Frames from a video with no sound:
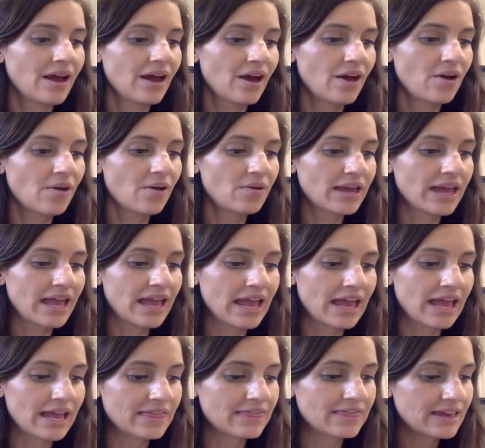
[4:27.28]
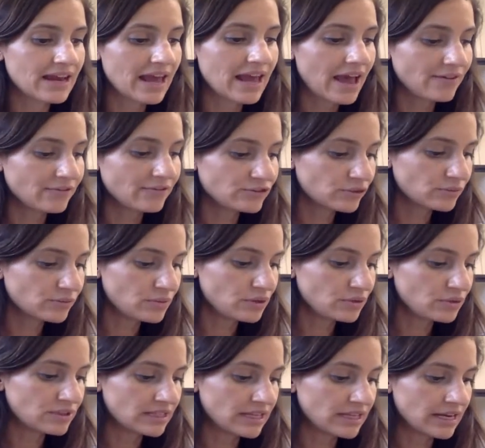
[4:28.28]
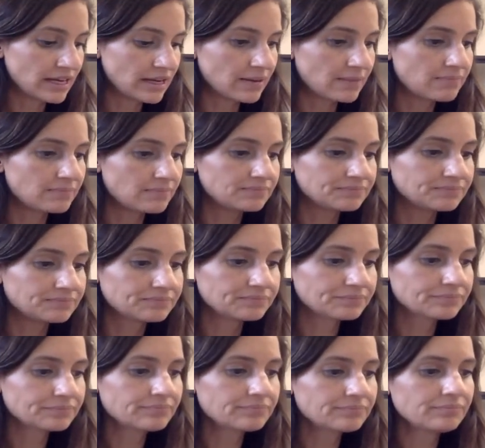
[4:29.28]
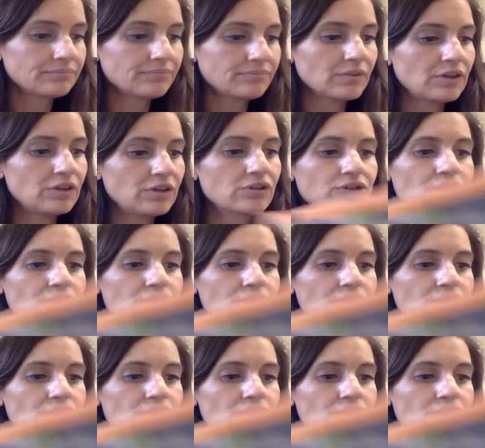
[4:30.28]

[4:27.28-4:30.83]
Okay, and then after music, you're